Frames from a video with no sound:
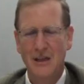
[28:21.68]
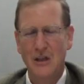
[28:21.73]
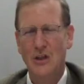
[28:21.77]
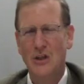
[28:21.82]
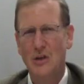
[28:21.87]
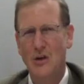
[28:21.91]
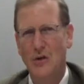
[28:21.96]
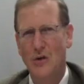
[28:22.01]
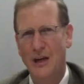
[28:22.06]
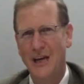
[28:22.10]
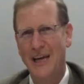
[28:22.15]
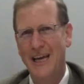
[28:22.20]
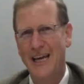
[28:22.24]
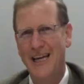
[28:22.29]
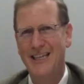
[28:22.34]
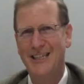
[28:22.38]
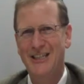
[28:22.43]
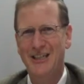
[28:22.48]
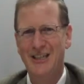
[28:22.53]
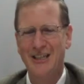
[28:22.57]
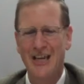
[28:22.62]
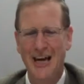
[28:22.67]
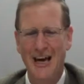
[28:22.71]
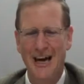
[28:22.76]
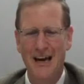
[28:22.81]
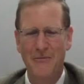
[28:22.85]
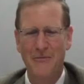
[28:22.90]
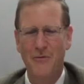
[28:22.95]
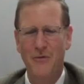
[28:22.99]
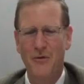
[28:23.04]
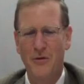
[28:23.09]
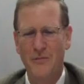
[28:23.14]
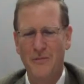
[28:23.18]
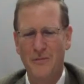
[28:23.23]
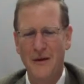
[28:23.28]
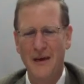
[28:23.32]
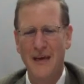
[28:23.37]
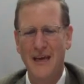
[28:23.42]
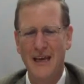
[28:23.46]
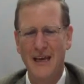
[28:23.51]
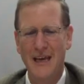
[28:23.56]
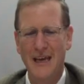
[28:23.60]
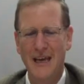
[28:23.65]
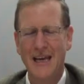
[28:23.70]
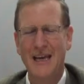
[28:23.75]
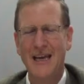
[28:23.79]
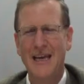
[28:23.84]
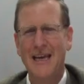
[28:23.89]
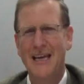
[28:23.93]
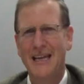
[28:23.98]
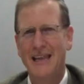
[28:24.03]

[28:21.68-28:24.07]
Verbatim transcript: So each time will be